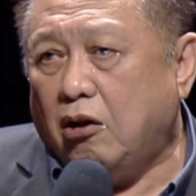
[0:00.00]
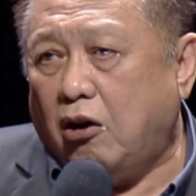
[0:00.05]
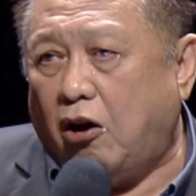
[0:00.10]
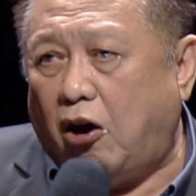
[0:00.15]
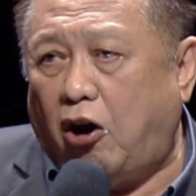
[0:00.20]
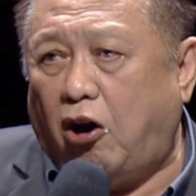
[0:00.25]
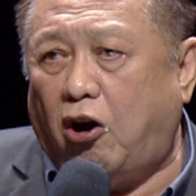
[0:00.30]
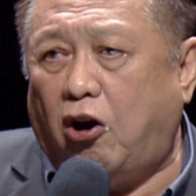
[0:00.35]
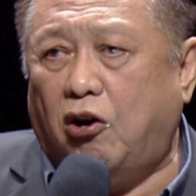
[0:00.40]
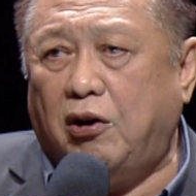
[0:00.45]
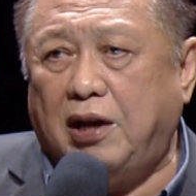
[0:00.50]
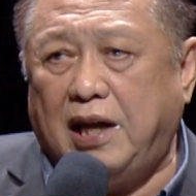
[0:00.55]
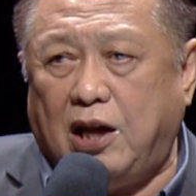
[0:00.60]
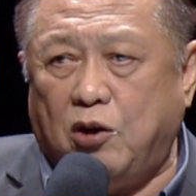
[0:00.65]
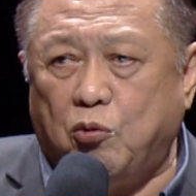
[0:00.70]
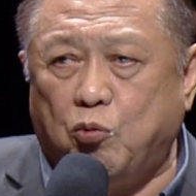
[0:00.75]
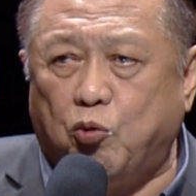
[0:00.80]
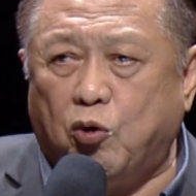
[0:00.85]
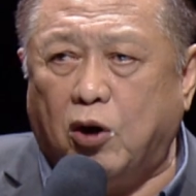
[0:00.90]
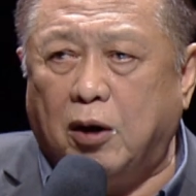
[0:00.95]
or a
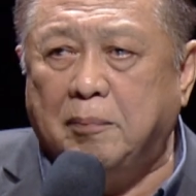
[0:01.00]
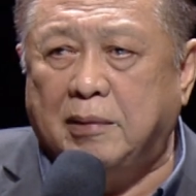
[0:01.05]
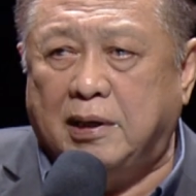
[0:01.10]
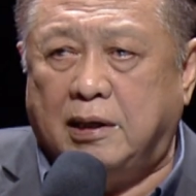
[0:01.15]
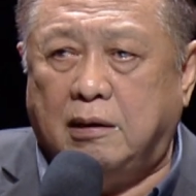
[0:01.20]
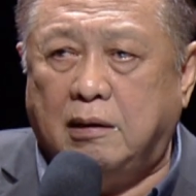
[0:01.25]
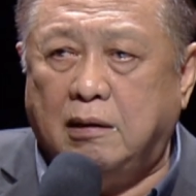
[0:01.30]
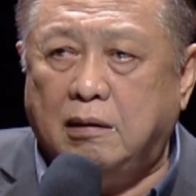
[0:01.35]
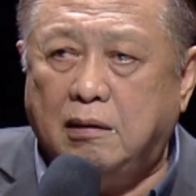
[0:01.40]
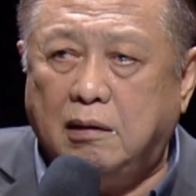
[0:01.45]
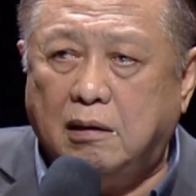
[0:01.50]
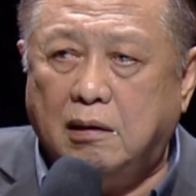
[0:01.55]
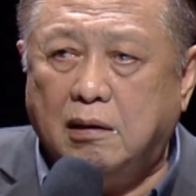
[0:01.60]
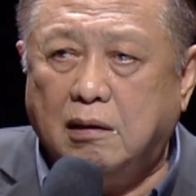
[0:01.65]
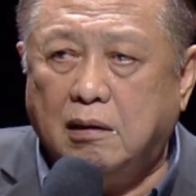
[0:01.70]
woman